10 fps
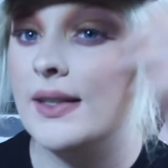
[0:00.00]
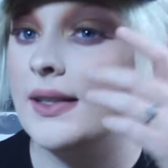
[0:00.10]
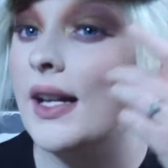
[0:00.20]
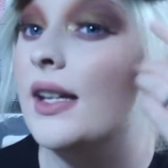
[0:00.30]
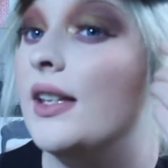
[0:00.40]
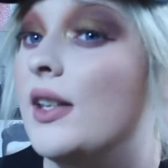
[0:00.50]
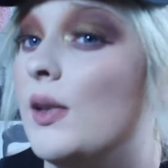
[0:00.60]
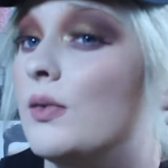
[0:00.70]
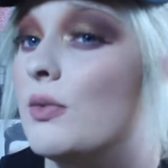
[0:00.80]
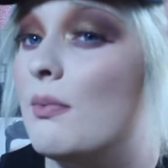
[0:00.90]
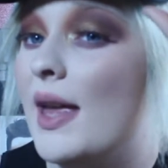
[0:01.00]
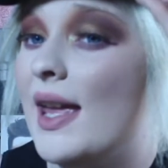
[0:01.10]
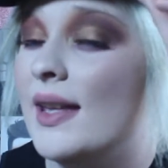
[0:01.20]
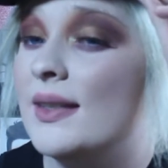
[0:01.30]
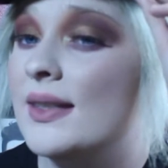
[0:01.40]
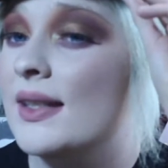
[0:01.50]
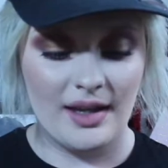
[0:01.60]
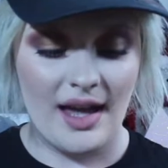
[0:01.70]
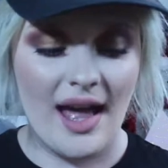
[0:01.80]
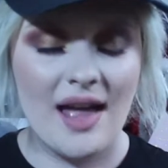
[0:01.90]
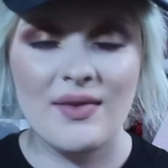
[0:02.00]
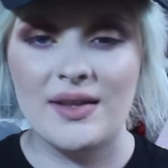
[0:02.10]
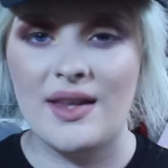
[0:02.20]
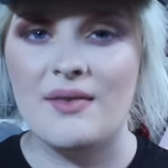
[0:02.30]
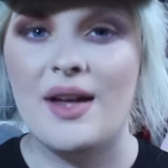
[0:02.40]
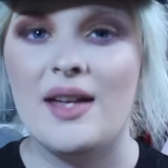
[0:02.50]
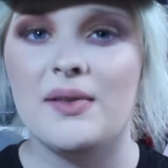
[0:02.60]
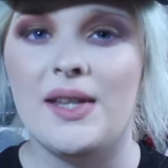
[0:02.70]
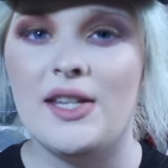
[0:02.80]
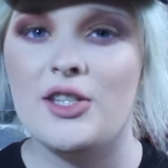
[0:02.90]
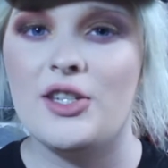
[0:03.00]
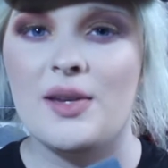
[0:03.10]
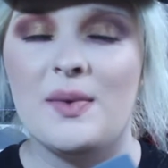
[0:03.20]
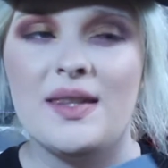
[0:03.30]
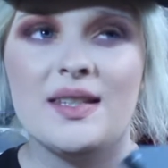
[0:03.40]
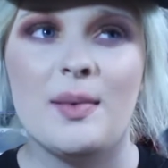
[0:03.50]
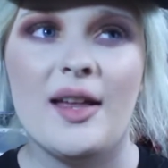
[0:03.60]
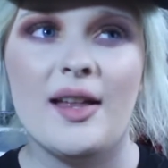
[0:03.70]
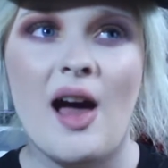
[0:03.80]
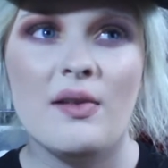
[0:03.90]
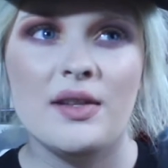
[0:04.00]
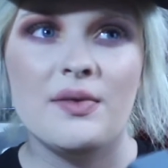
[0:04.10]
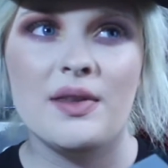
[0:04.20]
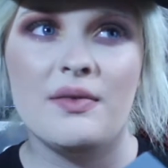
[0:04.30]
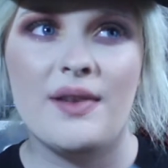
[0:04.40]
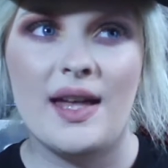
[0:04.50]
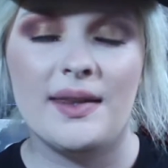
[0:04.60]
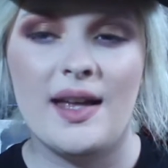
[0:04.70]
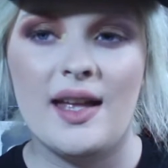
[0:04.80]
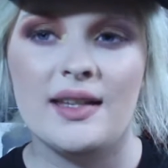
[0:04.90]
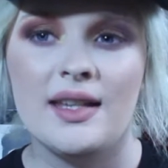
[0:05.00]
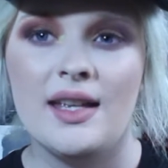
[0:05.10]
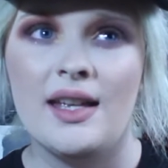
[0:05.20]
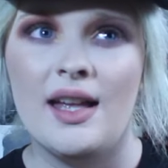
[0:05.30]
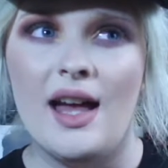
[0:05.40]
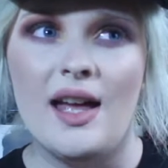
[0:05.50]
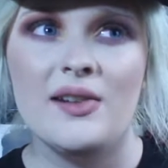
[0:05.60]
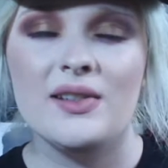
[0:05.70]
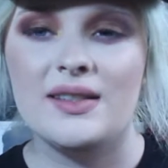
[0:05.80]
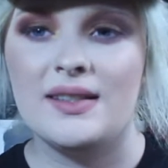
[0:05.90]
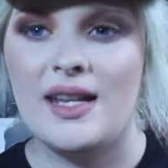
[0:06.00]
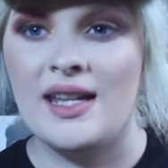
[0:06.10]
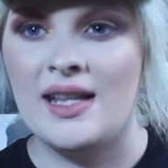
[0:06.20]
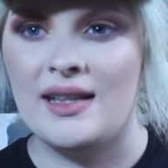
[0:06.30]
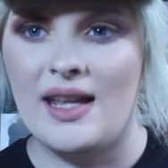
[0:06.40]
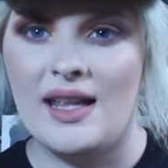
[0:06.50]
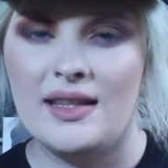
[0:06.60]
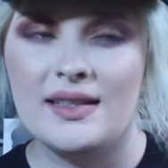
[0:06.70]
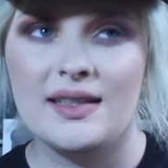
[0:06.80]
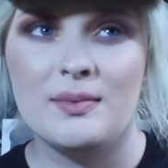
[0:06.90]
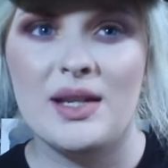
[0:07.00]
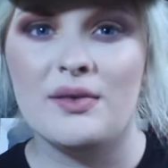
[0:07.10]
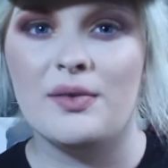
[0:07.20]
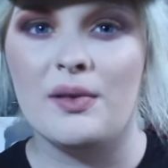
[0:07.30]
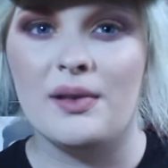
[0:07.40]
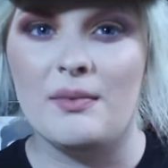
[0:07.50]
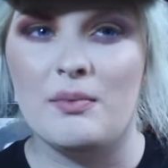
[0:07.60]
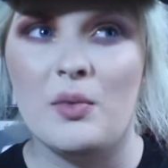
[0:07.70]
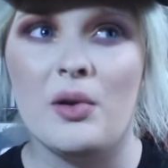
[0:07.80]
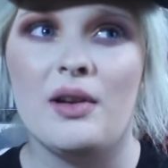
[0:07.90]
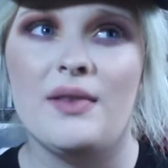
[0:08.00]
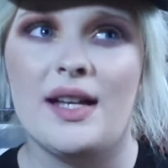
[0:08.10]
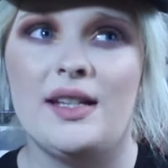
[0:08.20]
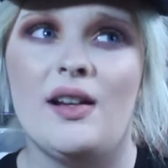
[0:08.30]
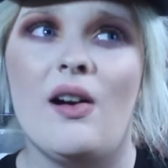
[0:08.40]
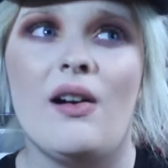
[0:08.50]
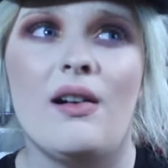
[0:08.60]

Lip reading: looks like a huge mess. I have a love-hate relationship with this palette, only for the fact, like, I understand that this is meant for more of like an